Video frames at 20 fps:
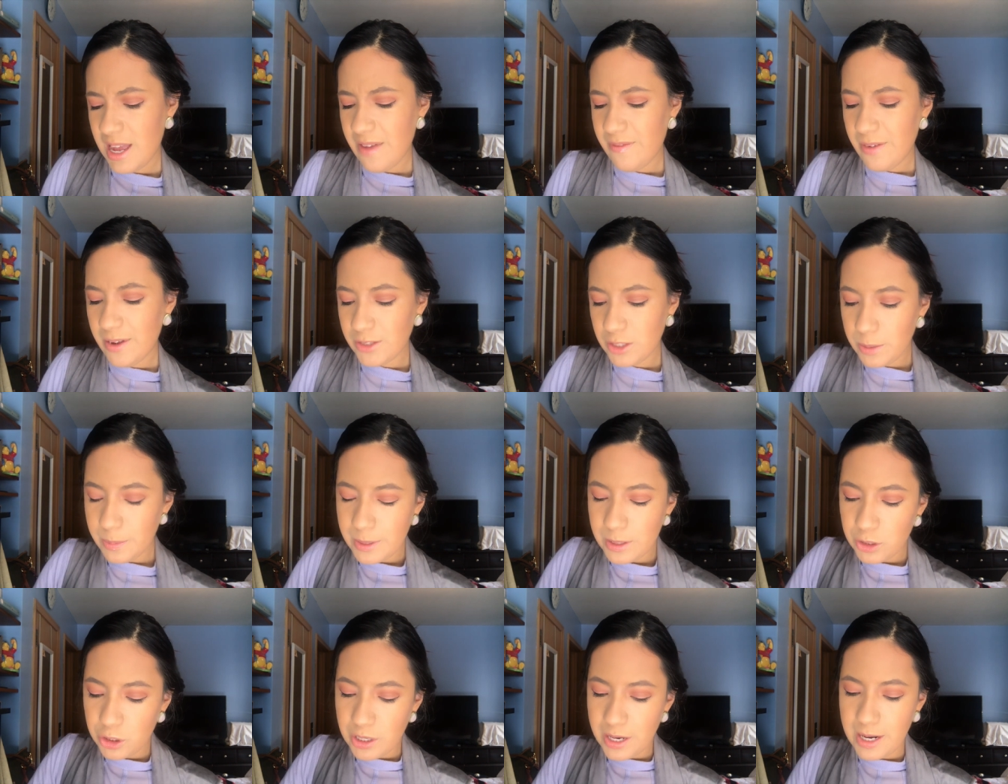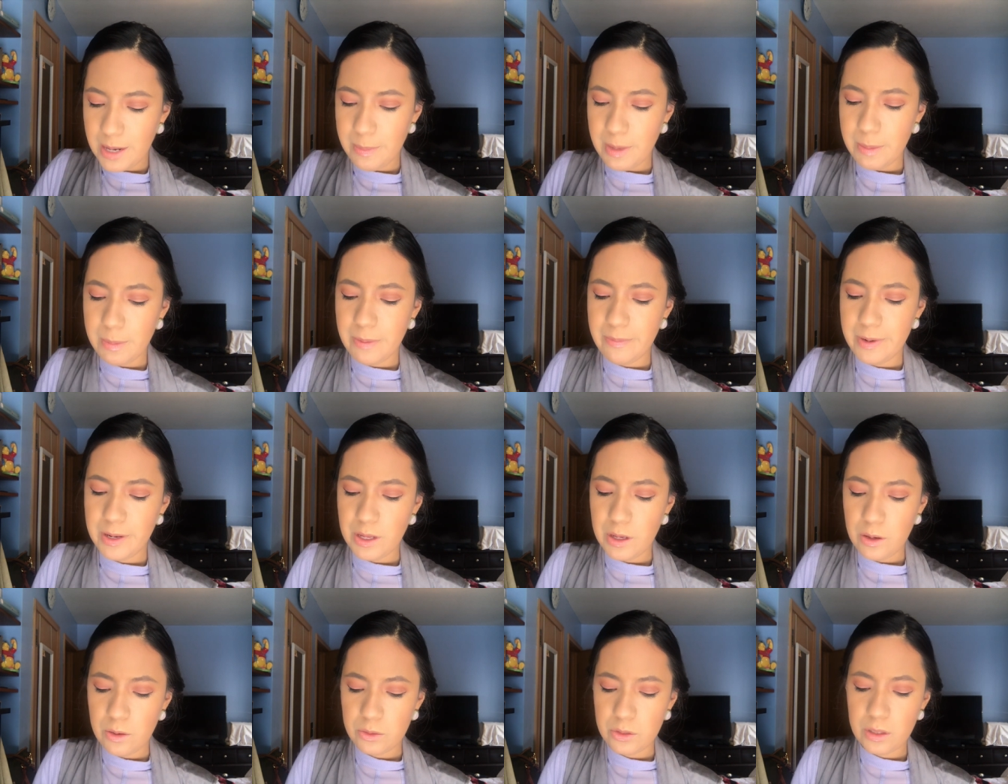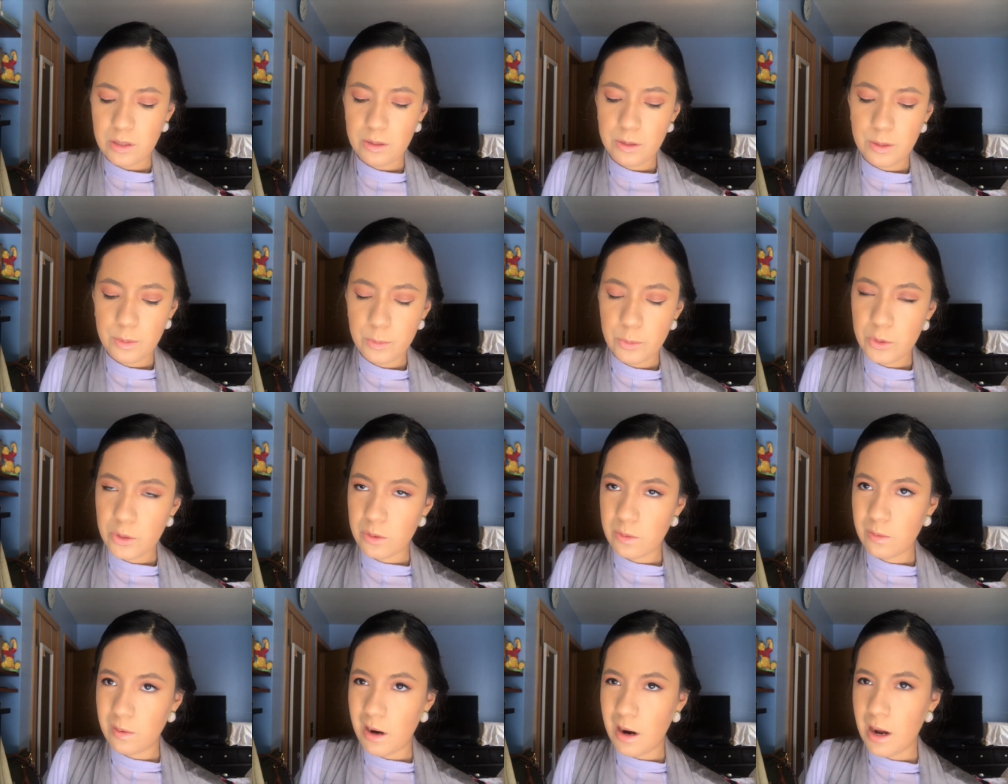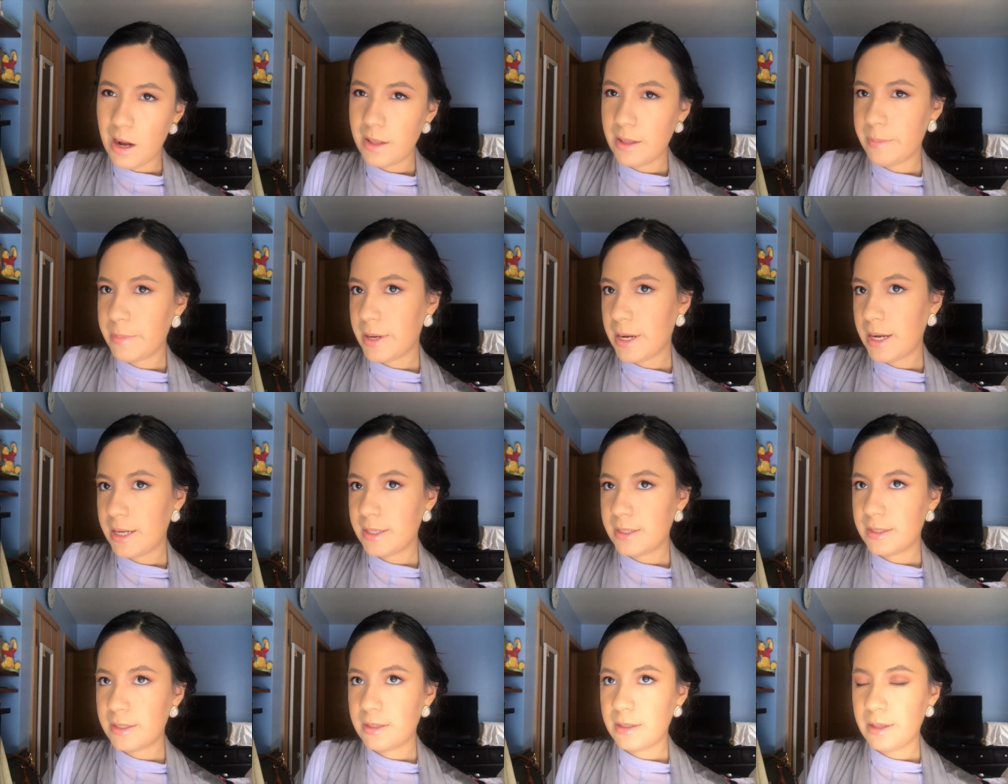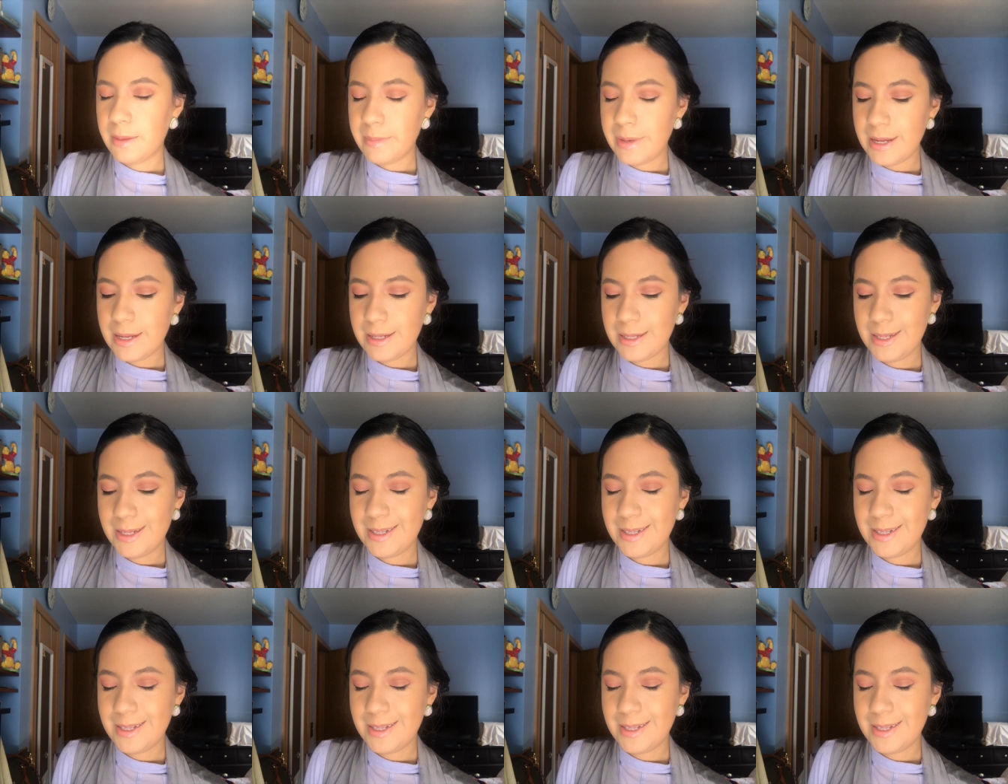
I've also been trying to make my videos a little more raw. Let me guys, let me,